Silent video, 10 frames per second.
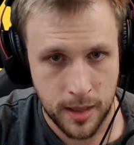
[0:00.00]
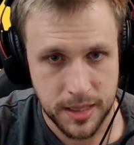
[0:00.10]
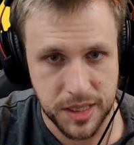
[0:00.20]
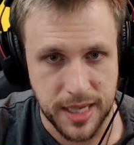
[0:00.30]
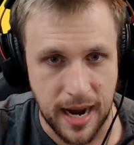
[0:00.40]

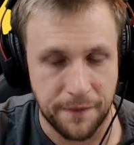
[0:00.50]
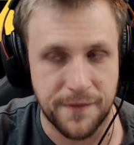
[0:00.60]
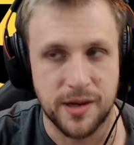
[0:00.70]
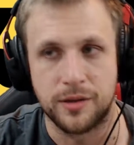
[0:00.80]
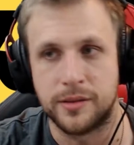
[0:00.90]

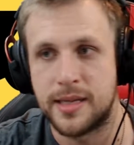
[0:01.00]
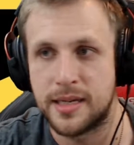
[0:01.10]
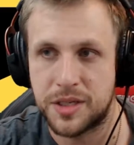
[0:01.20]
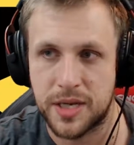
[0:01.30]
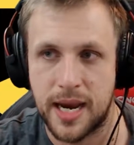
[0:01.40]
Starfield,
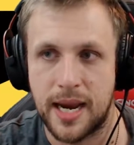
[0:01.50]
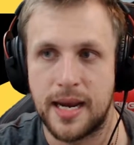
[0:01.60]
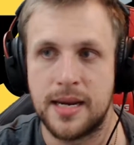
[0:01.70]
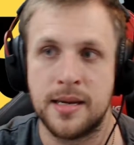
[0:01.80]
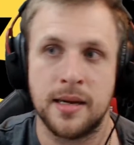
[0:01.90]
then
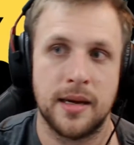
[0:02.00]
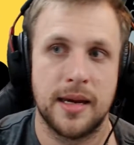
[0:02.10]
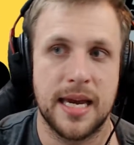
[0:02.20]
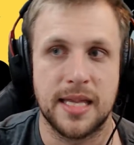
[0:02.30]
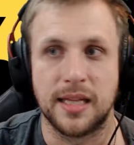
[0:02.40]
say
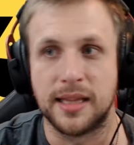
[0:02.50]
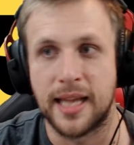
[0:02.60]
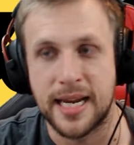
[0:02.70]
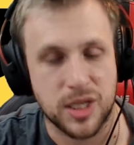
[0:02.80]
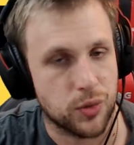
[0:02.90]
either
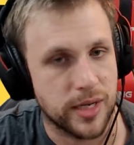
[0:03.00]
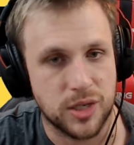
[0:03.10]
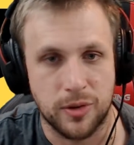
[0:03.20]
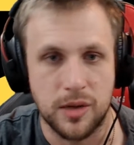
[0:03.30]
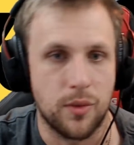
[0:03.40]
late
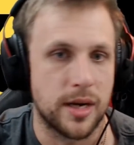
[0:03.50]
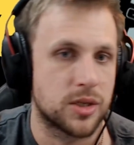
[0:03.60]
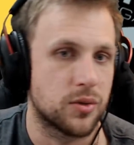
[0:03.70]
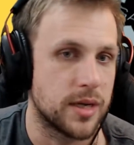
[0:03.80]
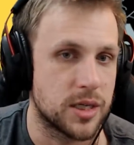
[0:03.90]
2021,
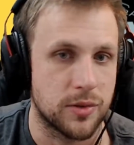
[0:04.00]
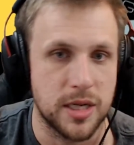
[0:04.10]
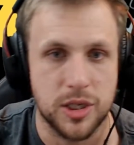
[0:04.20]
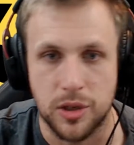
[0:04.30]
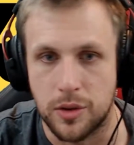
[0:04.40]

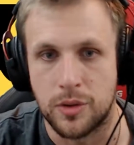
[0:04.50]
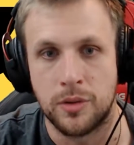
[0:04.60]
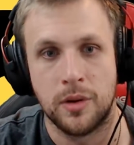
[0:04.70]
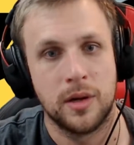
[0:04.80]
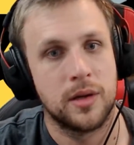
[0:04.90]
2022,
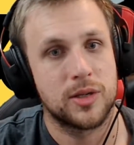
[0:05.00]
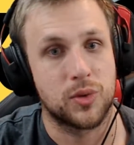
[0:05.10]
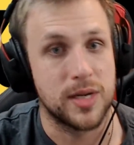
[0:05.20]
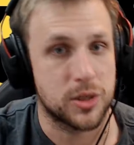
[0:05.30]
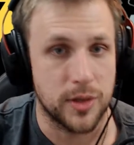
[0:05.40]

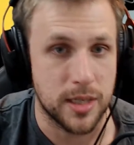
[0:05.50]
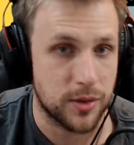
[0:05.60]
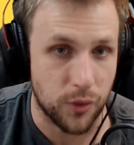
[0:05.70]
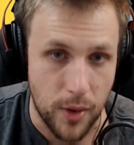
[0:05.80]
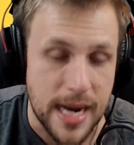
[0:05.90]

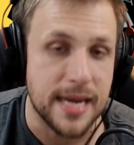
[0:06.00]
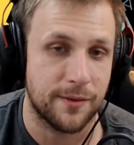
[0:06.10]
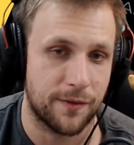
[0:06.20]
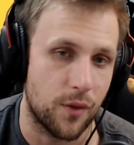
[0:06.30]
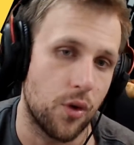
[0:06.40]
2023
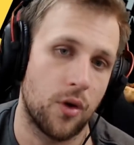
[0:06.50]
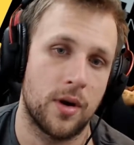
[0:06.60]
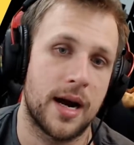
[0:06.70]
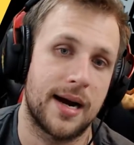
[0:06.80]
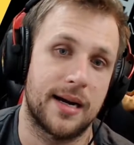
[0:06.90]

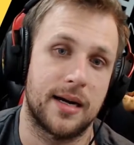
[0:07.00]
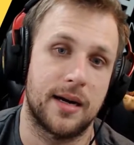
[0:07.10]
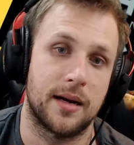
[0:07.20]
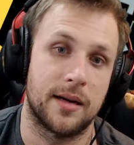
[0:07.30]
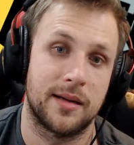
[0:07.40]

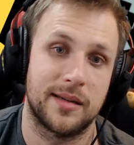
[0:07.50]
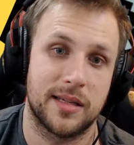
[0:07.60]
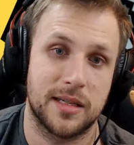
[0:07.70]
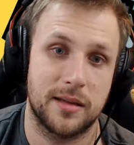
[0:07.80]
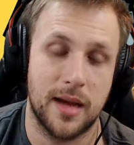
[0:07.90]
for
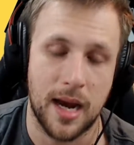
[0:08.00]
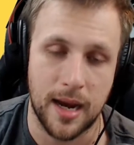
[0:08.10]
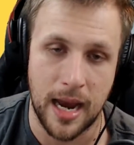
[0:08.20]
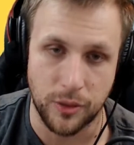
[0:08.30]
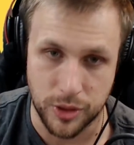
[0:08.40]

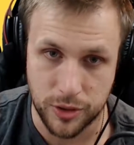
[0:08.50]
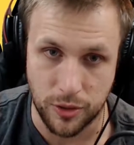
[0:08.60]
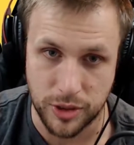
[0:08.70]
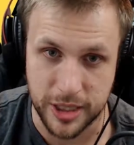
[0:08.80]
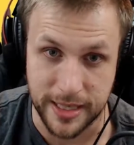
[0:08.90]
Elder
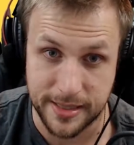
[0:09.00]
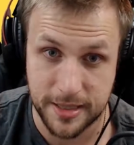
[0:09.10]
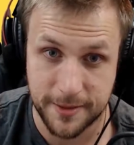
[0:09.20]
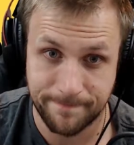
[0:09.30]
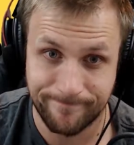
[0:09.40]
Scrolls 6.